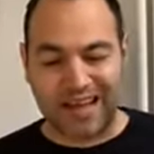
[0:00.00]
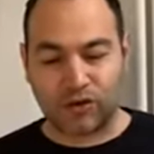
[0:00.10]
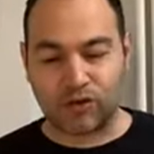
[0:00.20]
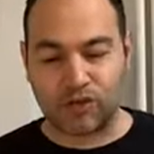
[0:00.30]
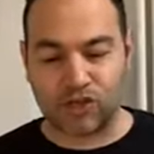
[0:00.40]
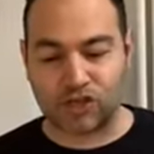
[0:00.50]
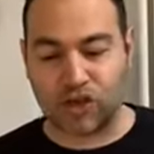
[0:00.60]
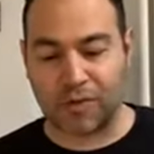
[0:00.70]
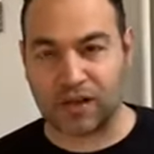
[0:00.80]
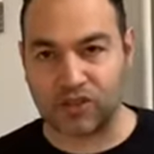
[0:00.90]
how you should
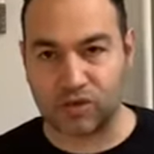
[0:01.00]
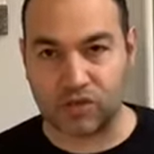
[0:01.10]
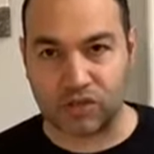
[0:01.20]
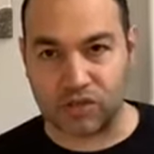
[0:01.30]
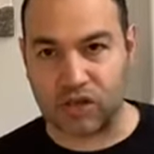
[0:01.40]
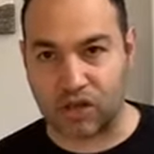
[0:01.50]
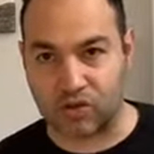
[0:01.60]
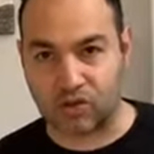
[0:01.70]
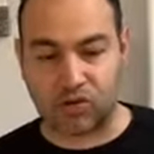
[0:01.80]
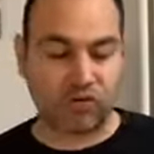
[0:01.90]
go about doing a chug
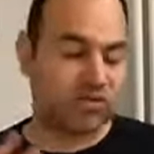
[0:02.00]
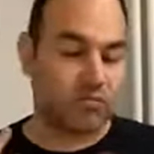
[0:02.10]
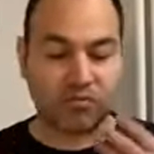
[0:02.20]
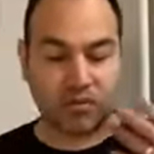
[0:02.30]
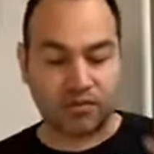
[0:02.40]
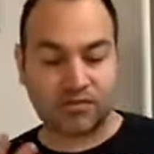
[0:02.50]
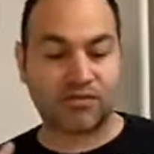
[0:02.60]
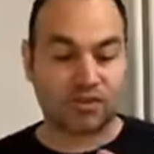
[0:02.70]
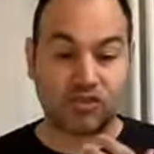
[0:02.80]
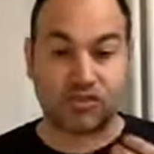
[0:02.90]
or something
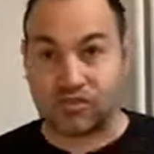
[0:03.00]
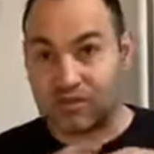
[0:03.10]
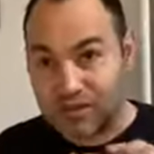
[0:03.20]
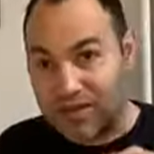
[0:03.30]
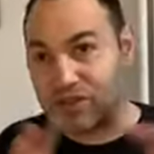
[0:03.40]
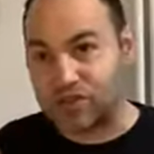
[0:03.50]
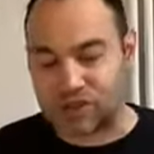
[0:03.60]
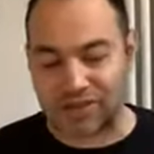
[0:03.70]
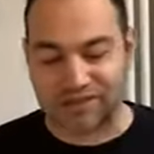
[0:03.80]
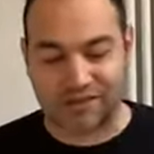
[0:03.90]
such as the other
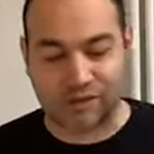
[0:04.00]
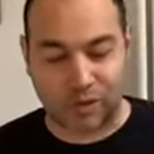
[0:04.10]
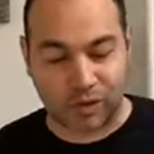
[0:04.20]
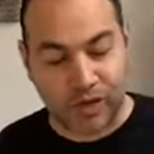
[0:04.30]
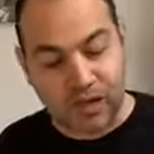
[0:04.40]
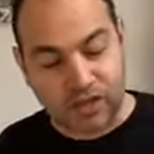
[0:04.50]
chugs as well.